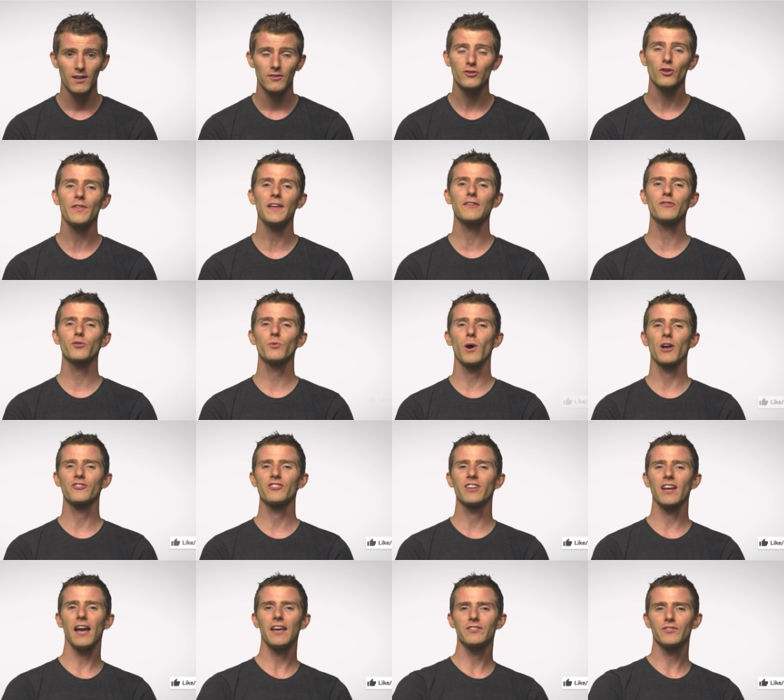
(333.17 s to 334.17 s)
So thanks for
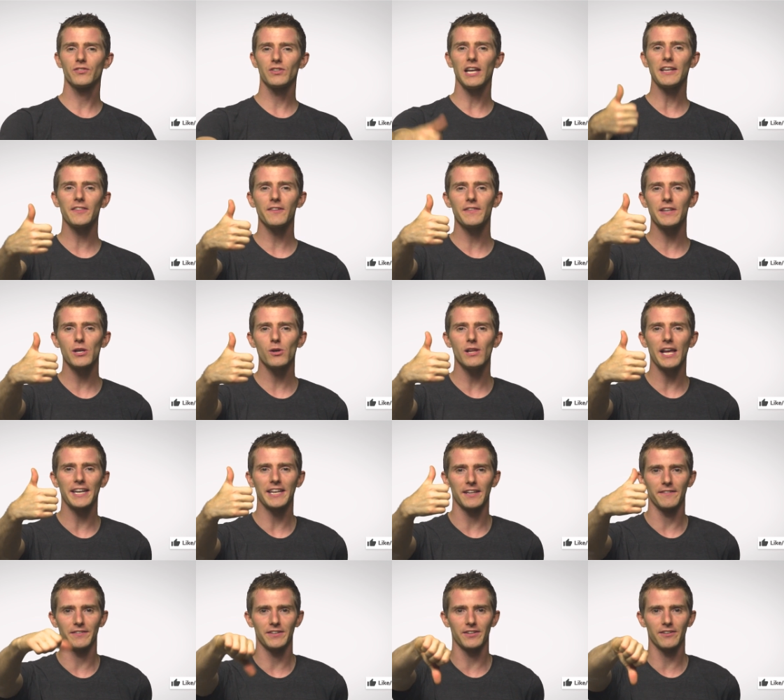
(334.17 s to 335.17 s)
watching, guys. If you liked the video,
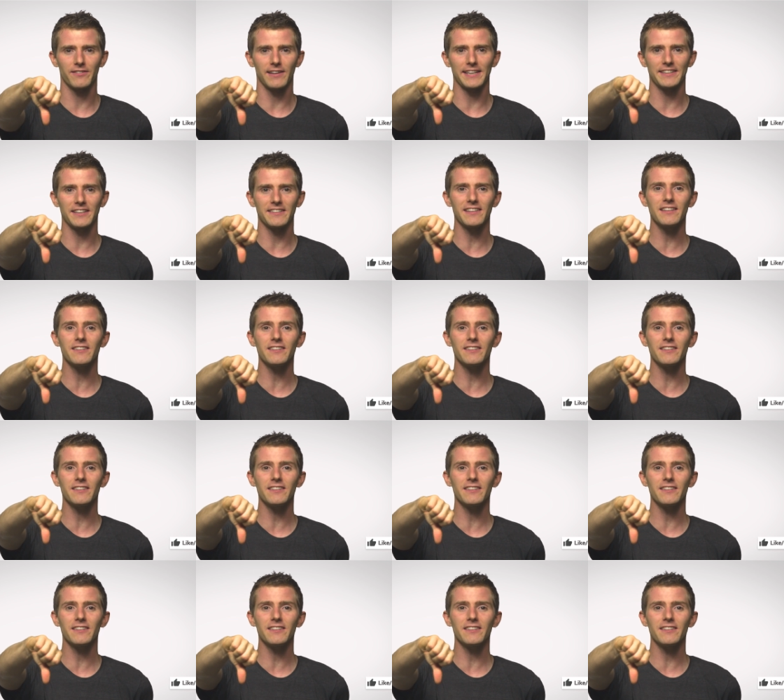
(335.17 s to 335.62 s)
like it. If you disliked it,